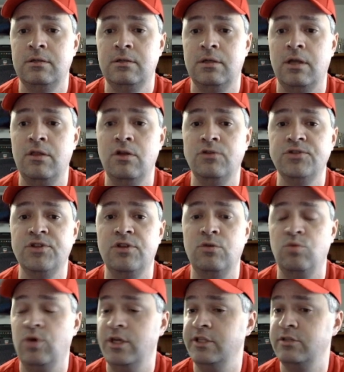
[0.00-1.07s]
And those are the
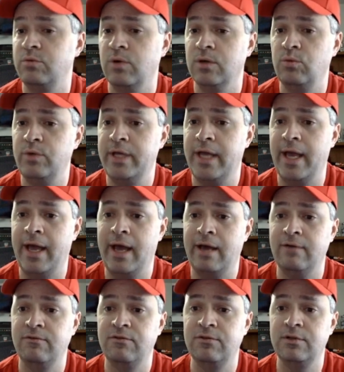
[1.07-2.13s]
ones where we
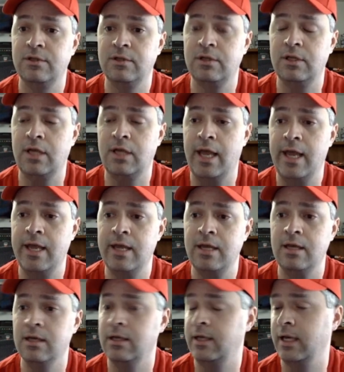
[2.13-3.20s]
have
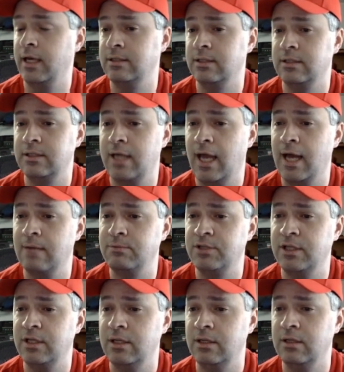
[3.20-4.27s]
Kang, I guess, as
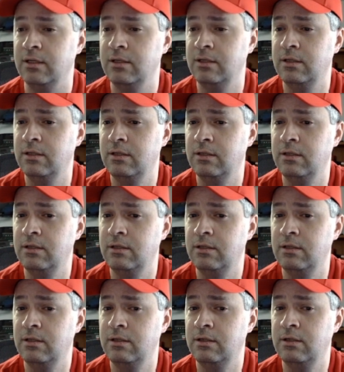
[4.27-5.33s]
captain.
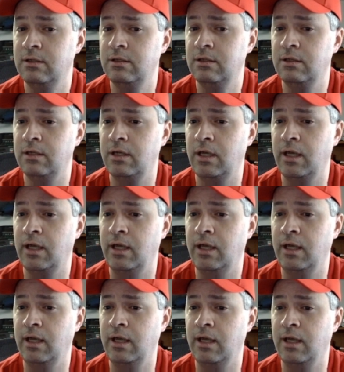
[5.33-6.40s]

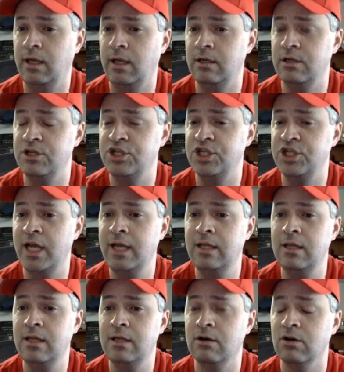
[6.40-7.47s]
And
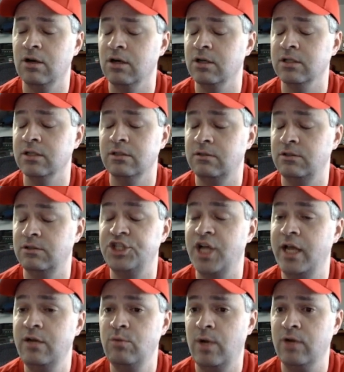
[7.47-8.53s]
Jayla, or
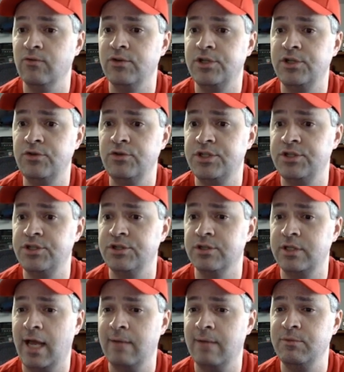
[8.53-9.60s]
Janeway reduces your
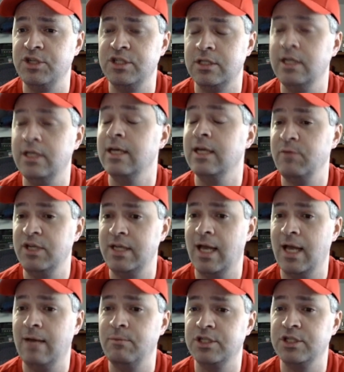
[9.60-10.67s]
damage, the incoming
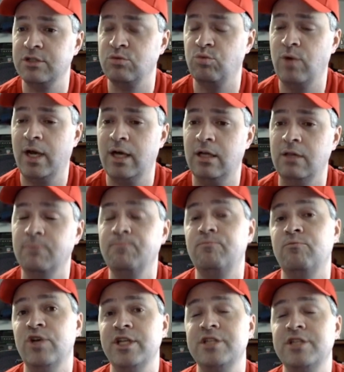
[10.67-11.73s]
damage as well,
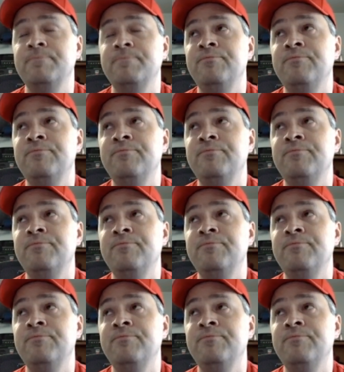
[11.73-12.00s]
which